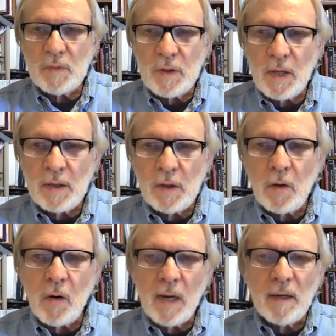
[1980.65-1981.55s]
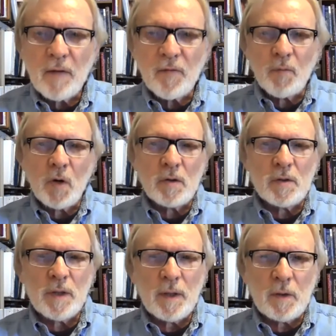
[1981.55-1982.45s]
said, you know, I have a
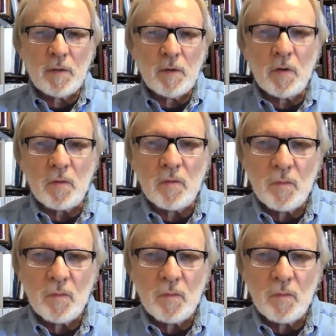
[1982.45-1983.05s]
motorcycle too.